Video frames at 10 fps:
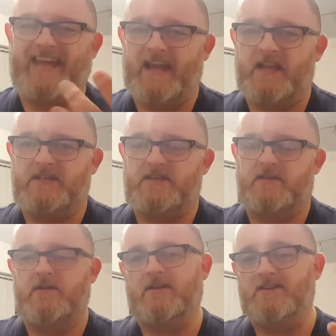Guinness.
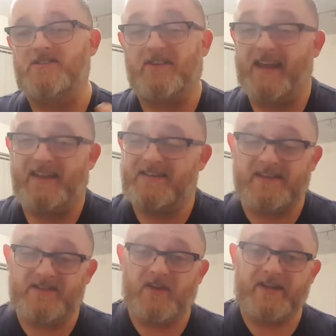It's not
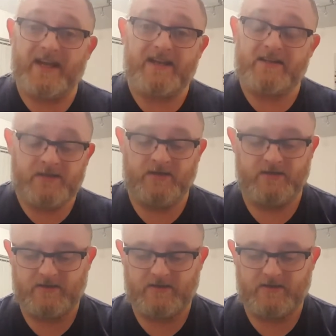Guinness, it's not a Guinness.